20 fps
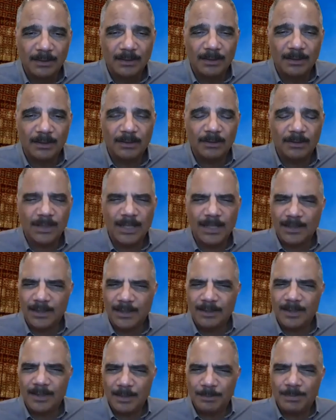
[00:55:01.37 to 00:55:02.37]
You know, and
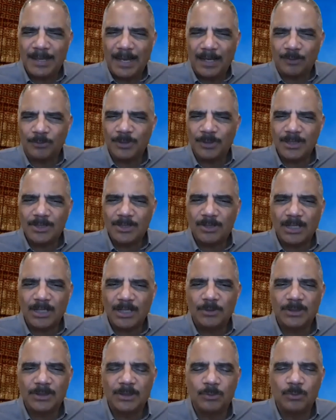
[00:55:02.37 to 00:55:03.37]
you think back, really
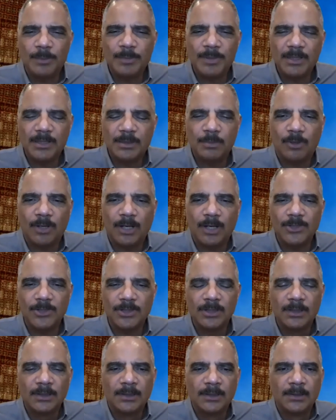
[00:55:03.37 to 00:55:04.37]
starting with the Women's March,